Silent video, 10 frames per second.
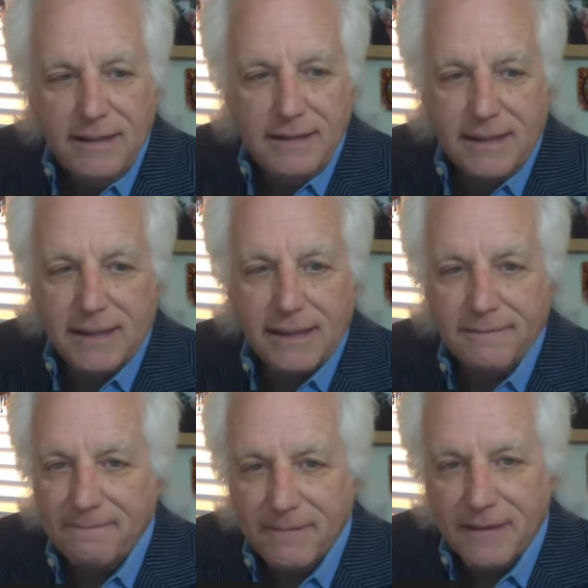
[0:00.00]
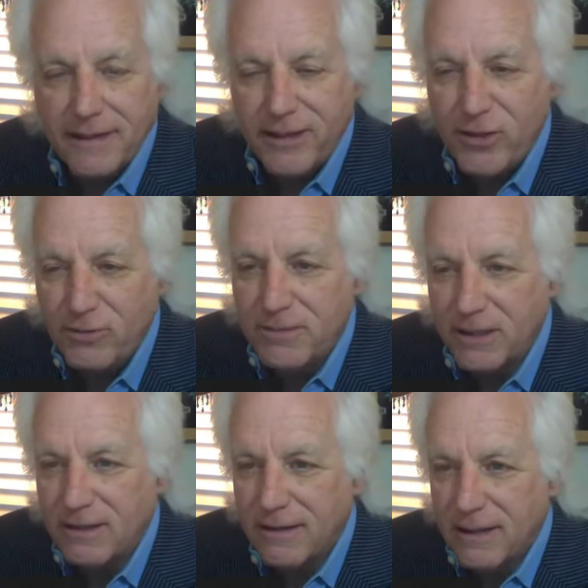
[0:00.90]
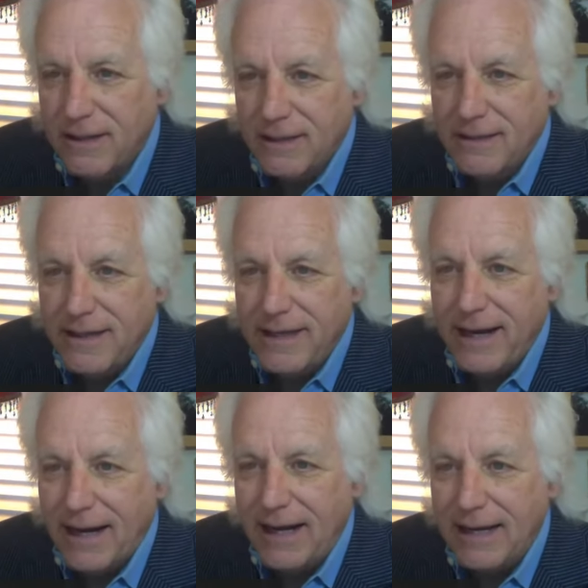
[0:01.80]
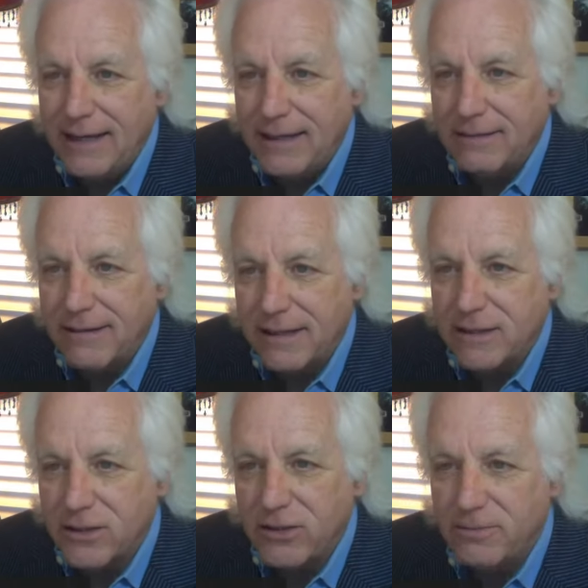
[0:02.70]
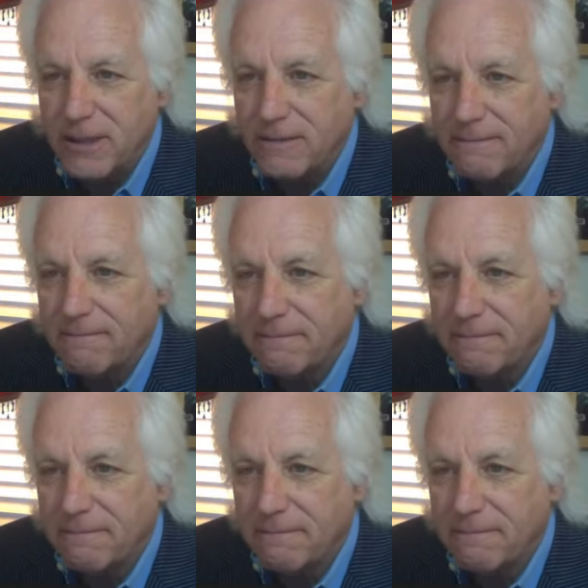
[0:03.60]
This guy, the humor, the hilarious humor.